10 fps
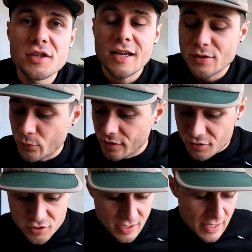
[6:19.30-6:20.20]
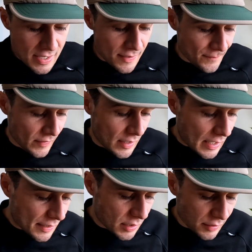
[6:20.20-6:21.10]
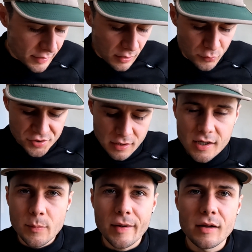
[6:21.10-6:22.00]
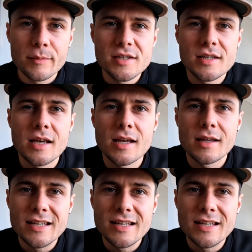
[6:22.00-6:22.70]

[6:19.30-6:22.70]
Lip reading: UTS 100K. And the other thing I also like about them is there